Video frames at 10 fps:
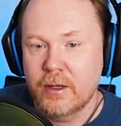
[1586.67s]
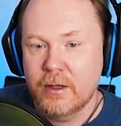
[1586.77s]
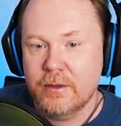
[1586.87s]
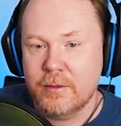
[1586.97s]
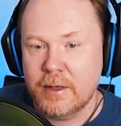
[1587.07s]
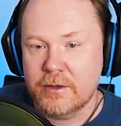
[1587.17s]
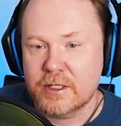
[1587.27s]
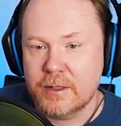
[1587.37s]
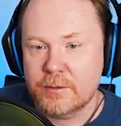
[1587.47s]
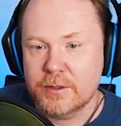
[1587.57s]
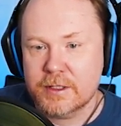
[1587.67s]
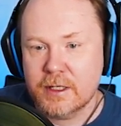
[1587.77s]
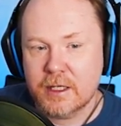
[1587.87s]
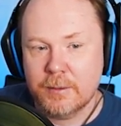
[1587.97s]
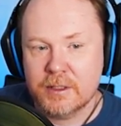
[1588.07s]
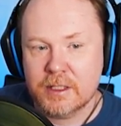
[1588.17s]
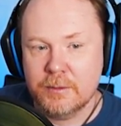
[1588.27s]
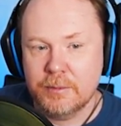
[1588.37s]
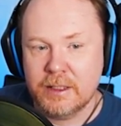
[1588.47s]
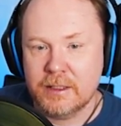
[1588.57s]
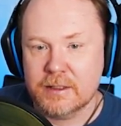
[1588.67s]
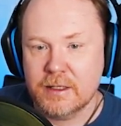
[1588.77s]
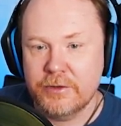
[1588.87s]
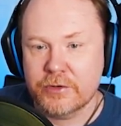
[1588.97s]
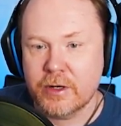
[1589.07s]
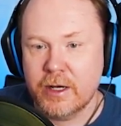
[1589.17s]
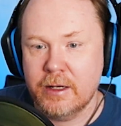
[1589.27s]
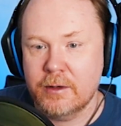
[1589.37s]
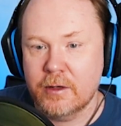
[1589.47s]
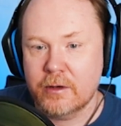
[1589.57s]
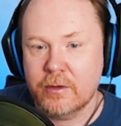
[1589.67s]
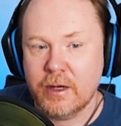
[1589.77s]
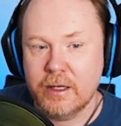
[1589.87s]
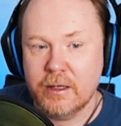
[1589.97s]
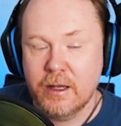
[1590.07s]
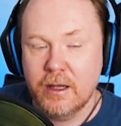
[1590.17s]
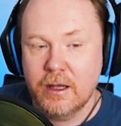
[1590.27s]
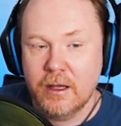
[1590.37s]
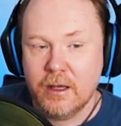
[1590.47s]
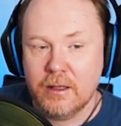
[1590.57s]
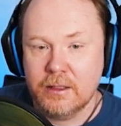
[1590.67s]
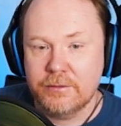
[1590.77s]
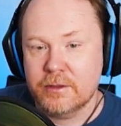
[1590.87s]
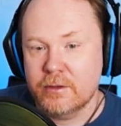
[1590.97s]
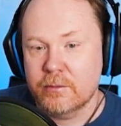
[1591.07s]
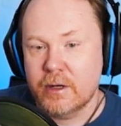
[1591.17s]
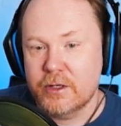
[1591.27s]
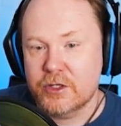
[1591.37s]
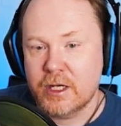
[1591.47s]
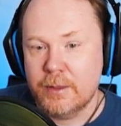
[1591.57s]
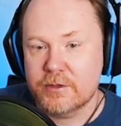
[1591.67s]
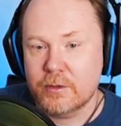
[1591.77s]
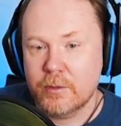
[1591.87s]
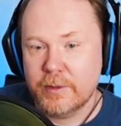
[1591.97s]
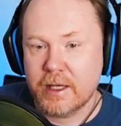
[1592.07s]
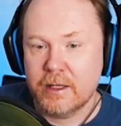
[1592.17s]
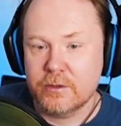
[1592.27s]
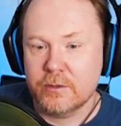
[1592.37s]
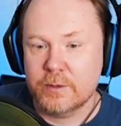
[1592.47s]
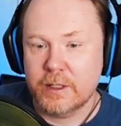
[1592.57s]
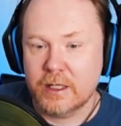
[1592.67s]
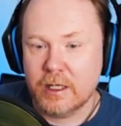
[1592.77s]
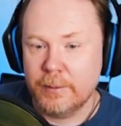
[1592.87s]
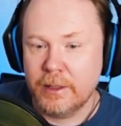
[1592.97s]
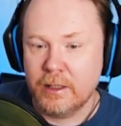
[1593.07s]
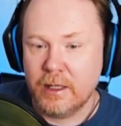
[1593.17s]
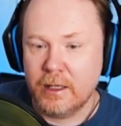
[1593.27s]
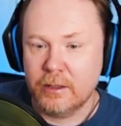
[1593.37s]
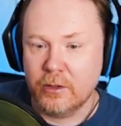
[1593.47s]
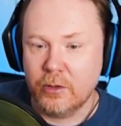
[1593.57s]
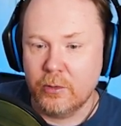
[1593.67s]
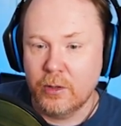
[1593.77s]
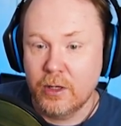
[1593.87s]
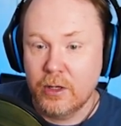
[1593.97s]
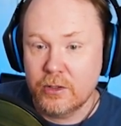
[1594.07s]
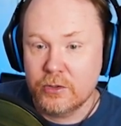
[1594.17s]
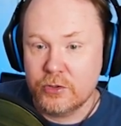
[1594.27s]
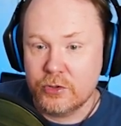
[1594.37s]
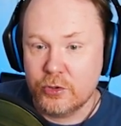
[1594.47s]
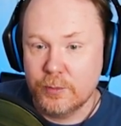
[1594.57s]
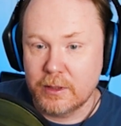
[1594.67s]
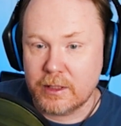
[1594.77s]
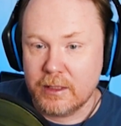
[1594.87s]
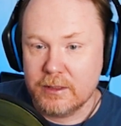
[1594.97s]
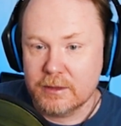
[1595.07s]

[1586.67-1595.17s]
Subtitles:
the mouth shapes. We're just going to come into the blinks and try and create a left and a right shape. So what we can do is we can come in and go duplicate,